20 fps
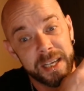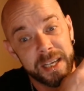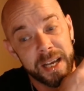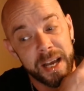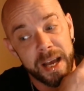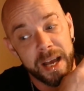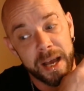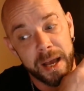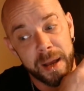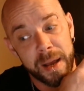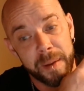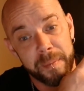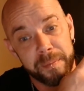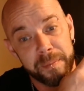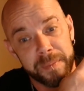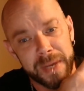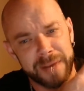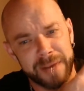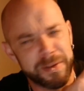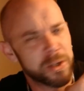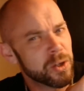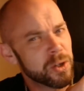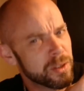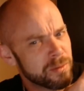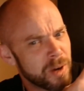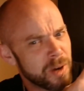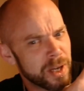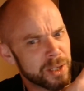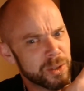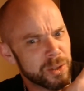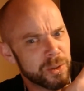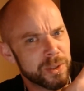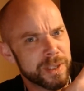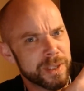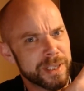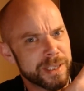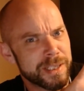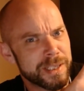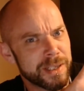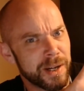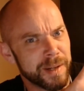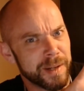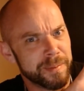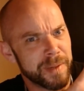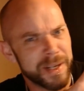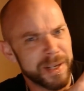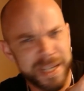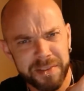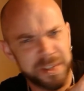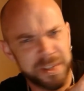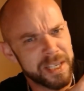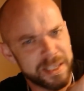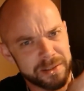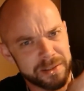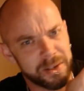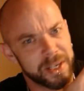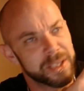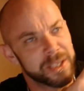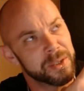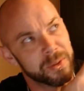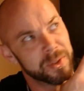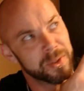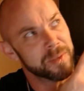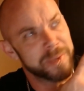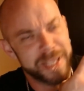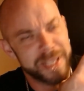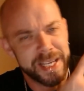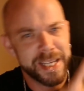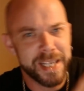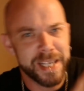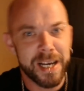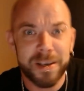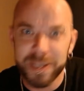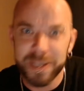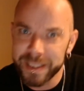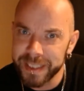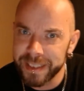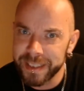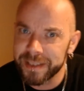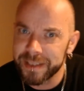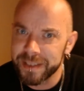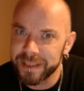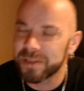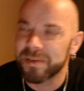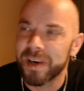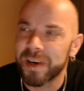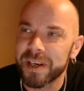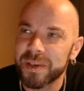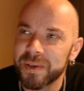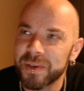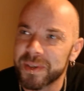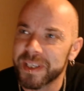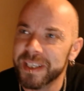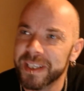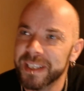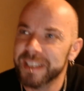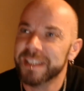Have I got the right corner this time? I never get the right corner, but there you go, I did, I've got the right corner.